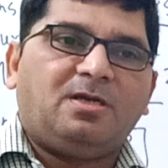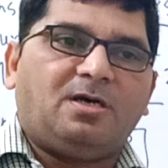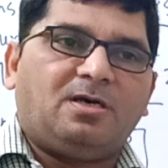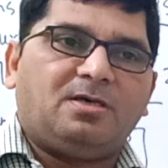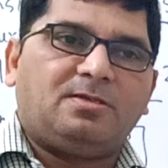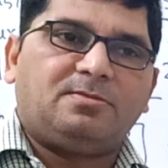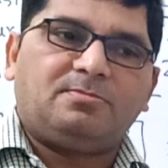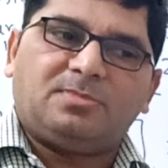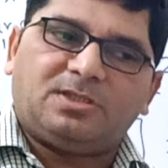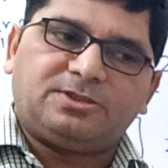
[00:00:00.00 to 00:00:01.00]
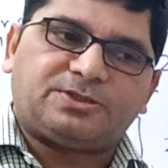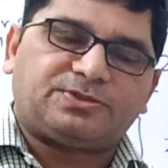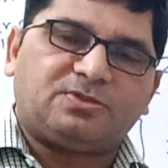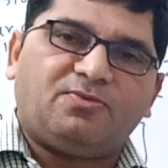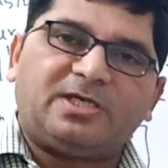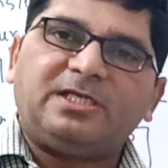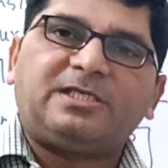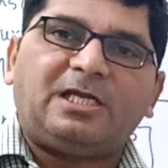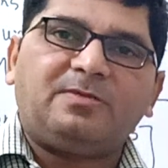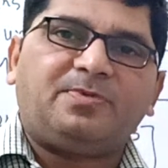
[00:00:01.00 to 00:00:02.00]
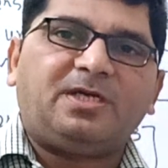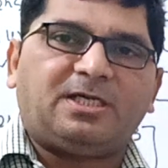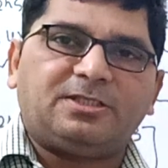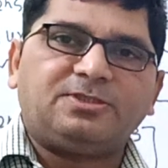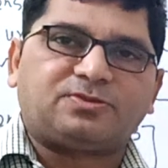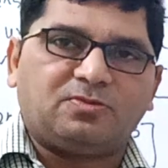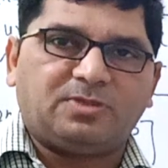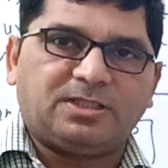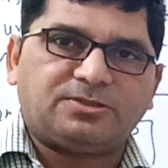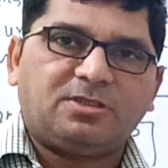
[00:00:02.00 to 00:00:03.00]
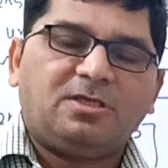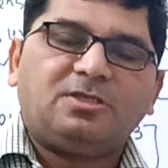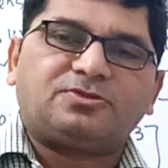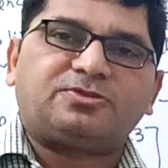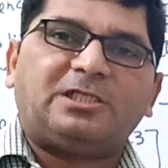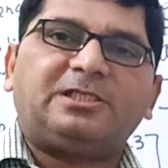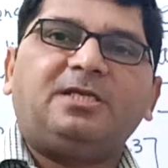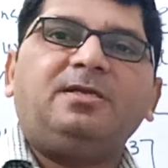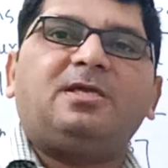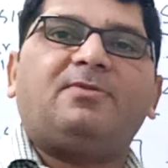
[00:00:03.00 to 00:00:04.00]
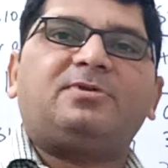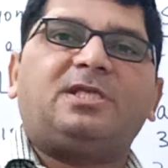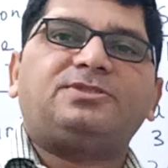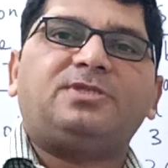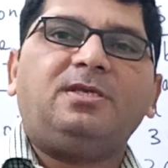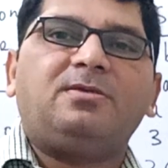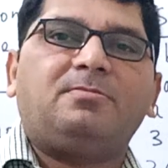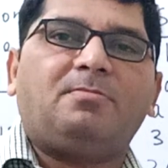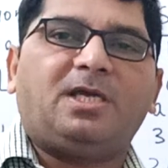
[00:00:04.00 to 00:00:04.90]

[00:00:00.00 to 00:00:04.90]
of this vernier caliper and the screw gauge. So till then, have a nice day.